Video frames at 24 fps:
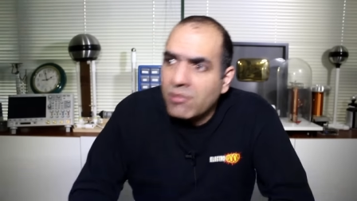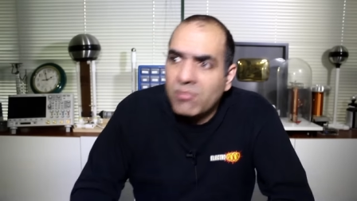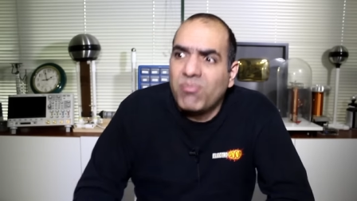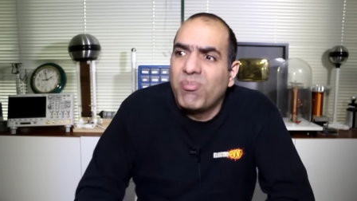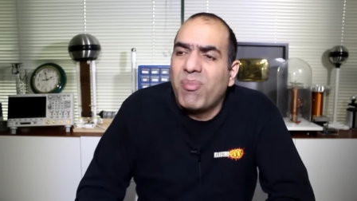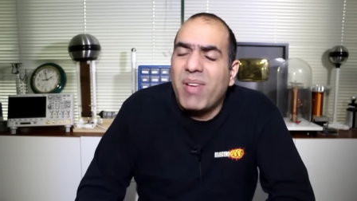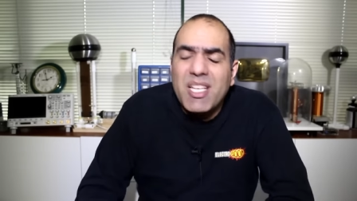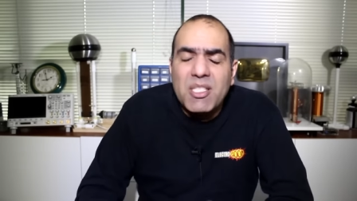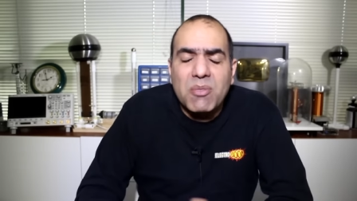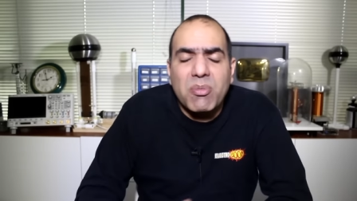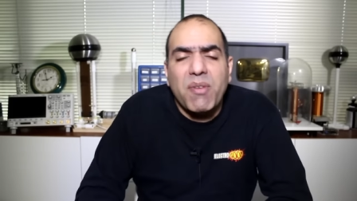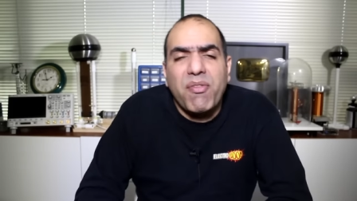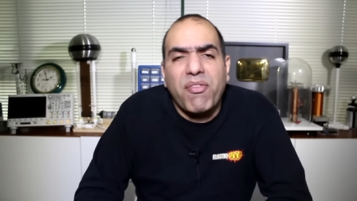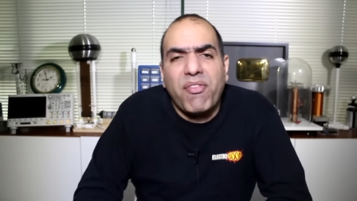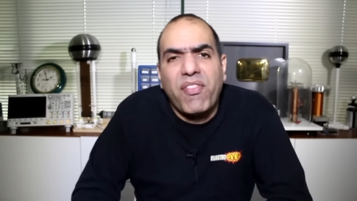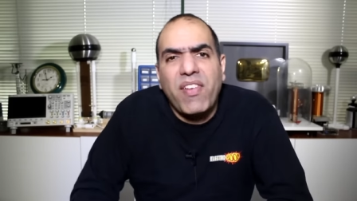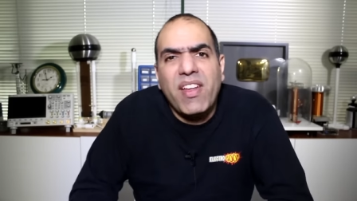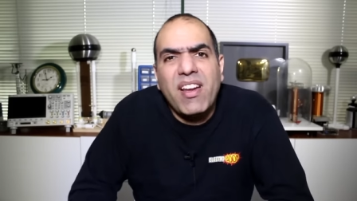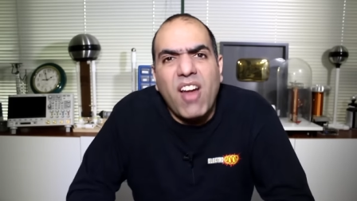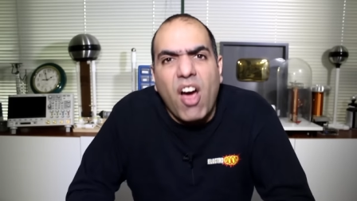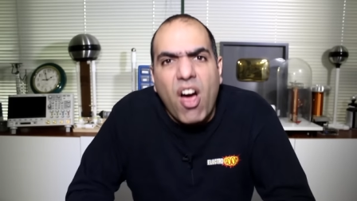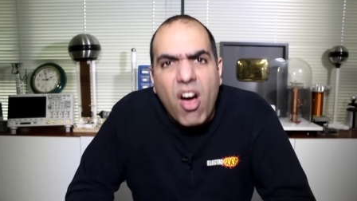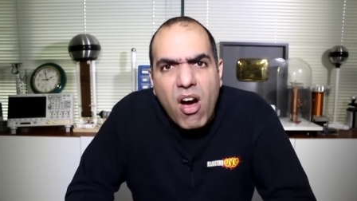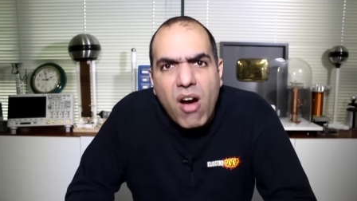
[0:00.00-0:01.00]
Makes me
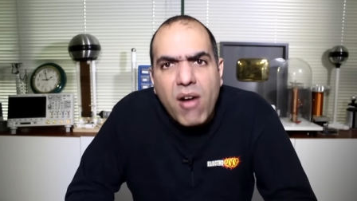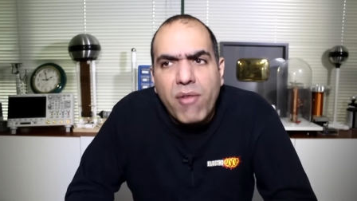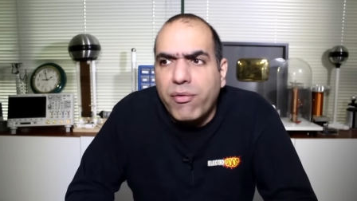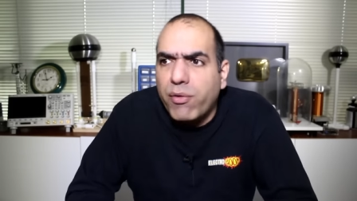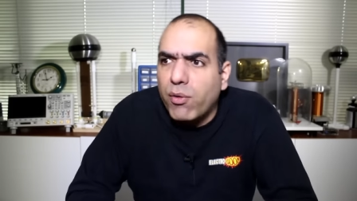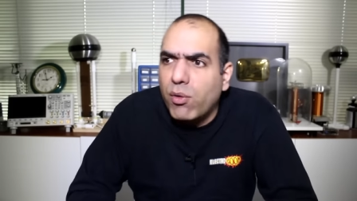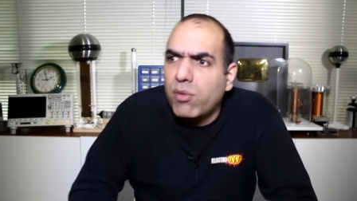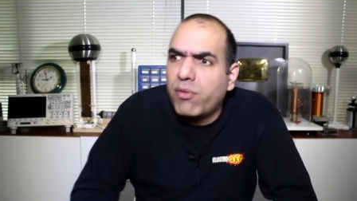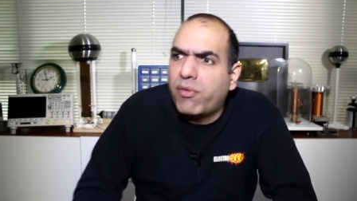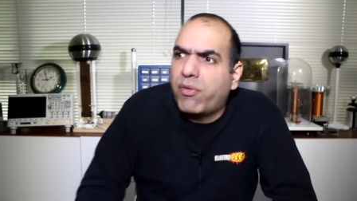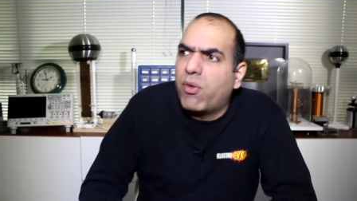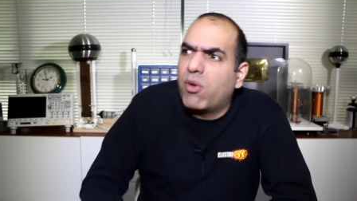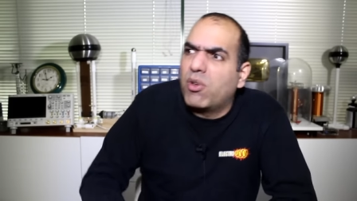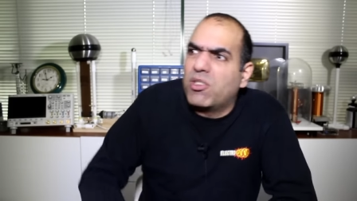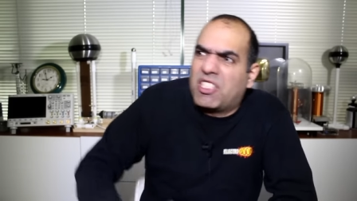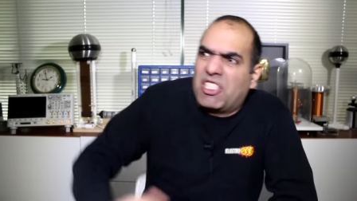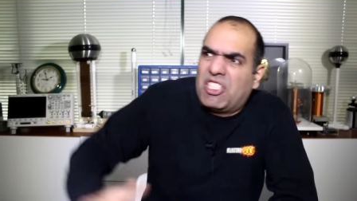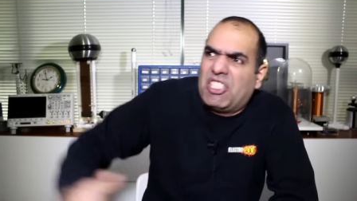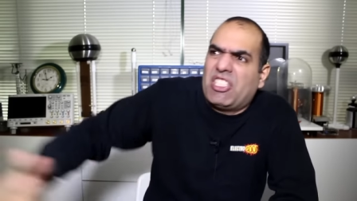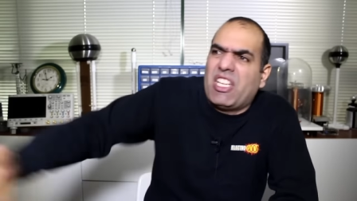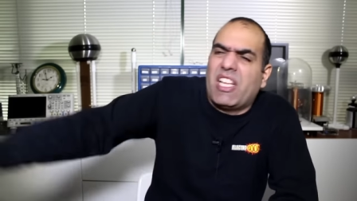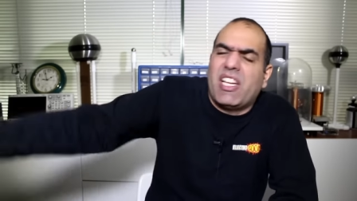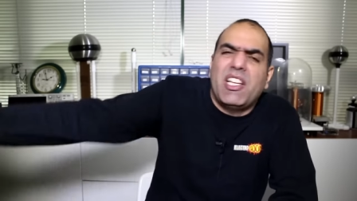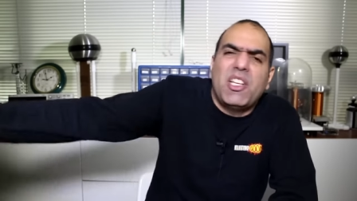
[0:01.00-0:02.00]
feel awful for
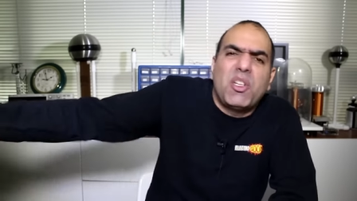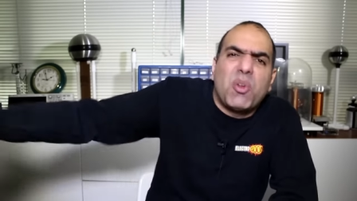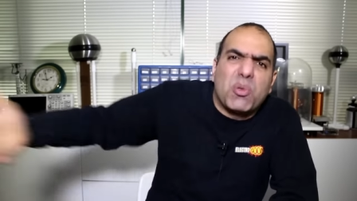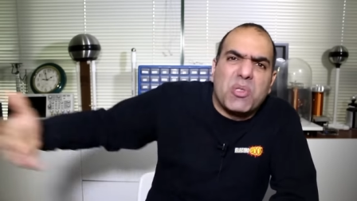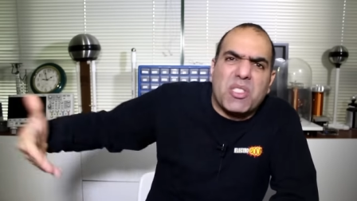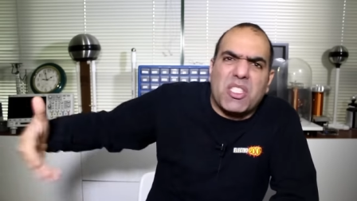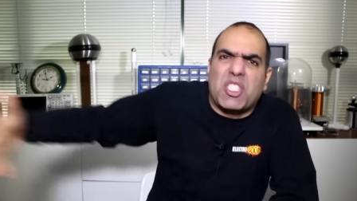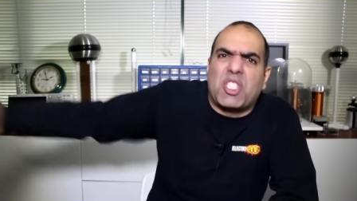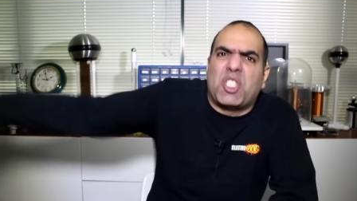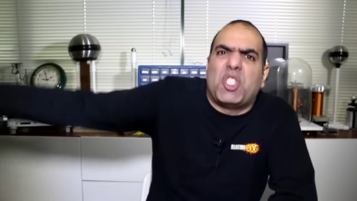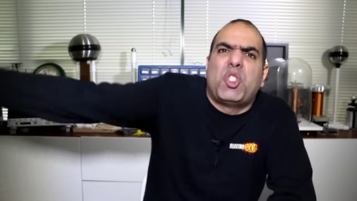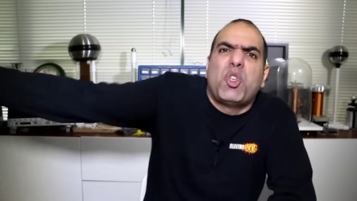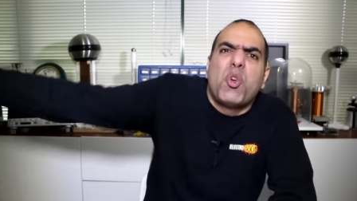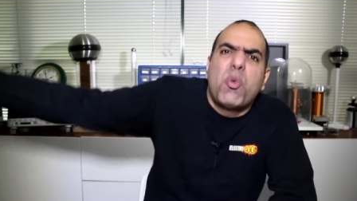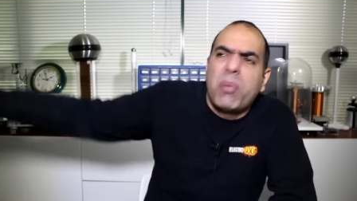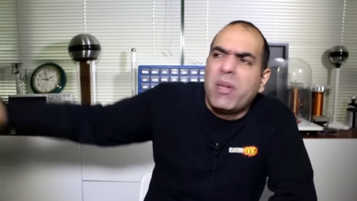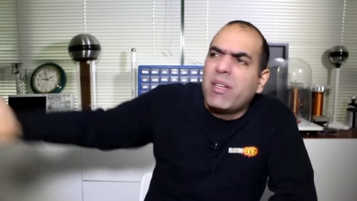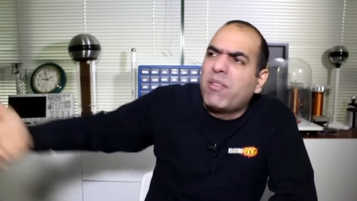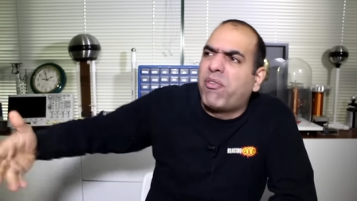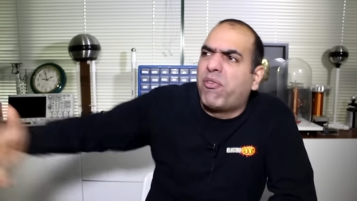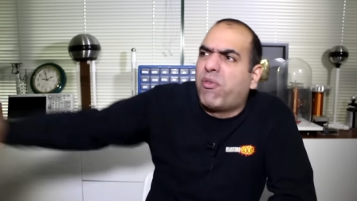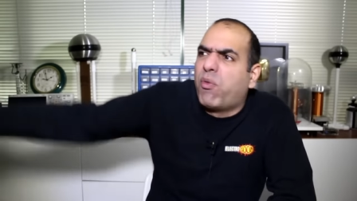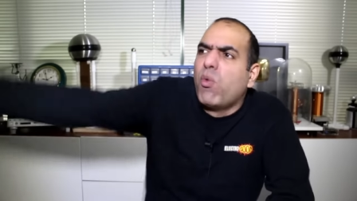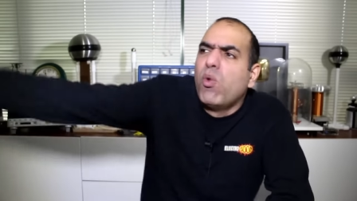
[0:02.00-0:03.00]
selling those
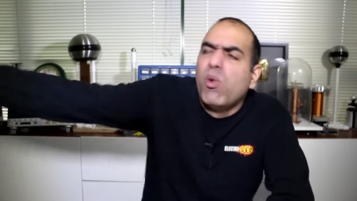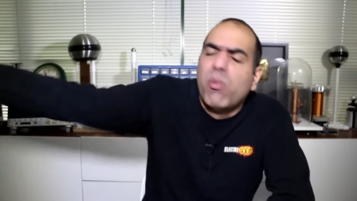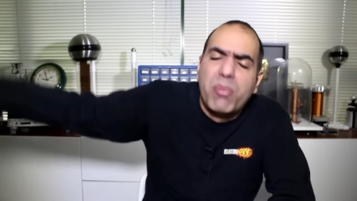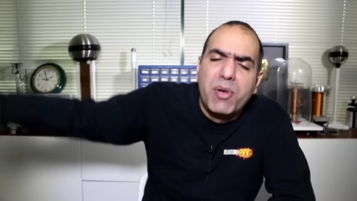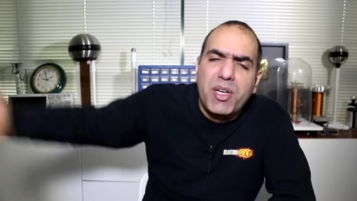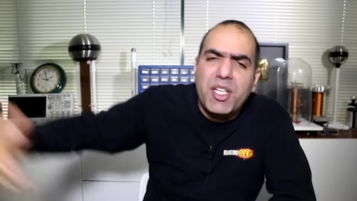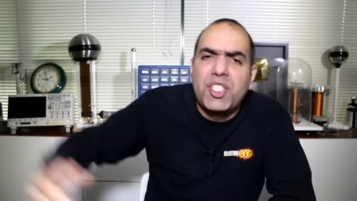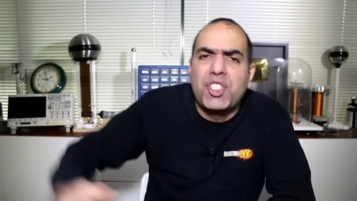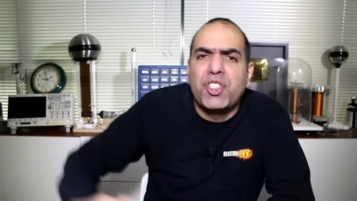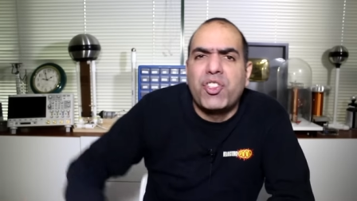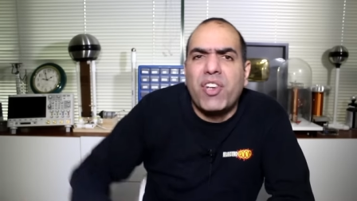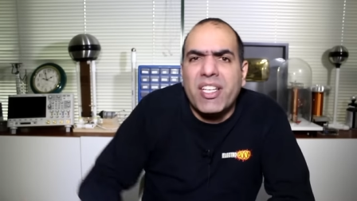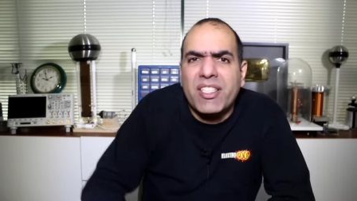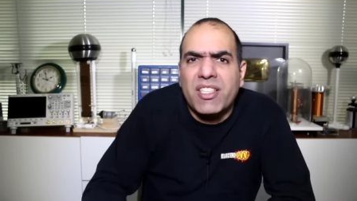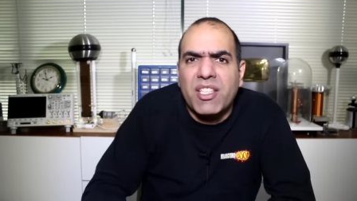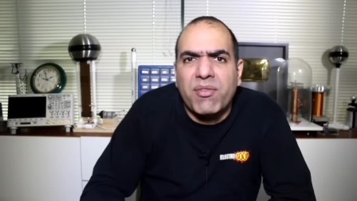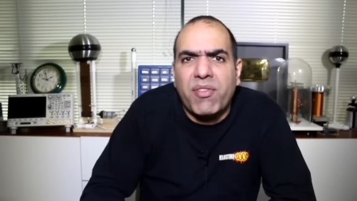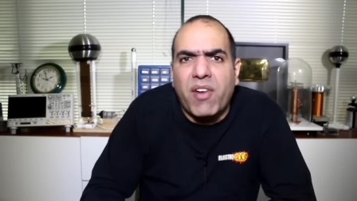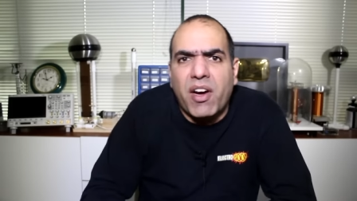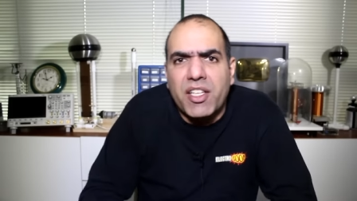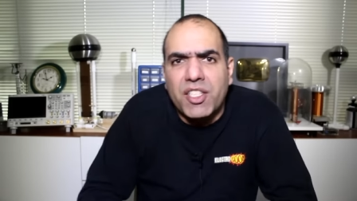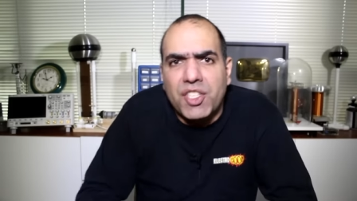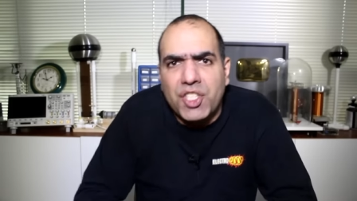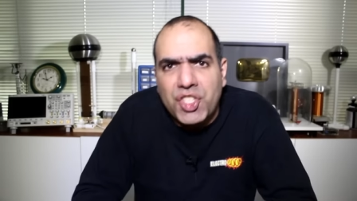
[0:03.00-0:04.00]
stupid full bridge
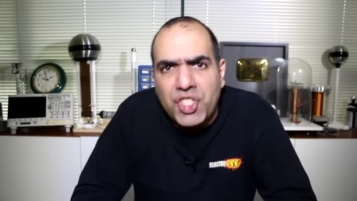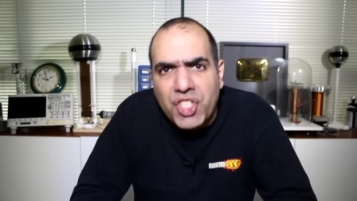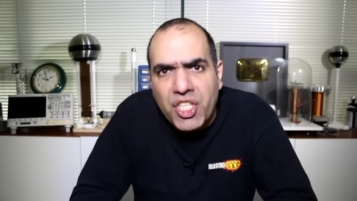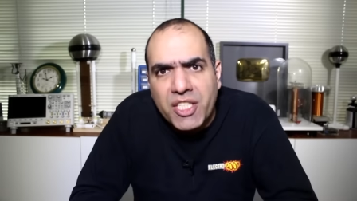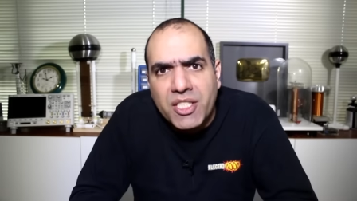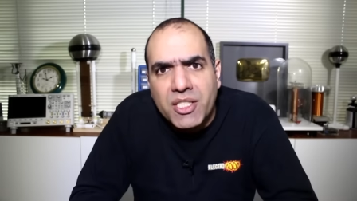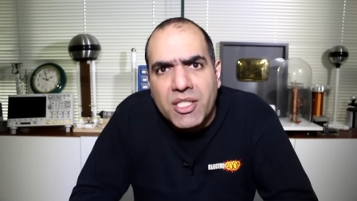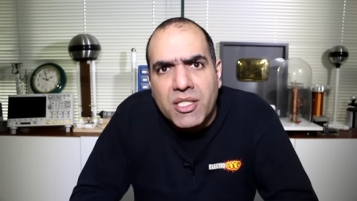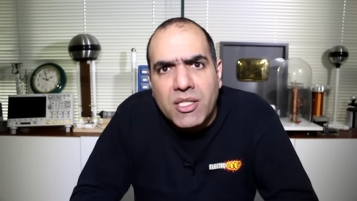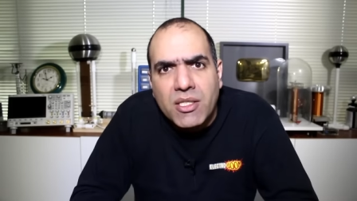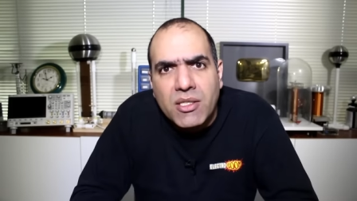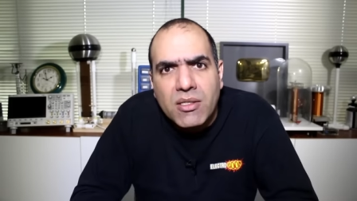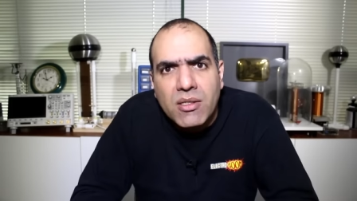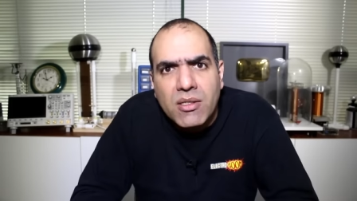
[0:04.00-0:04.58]
rectifier shirts.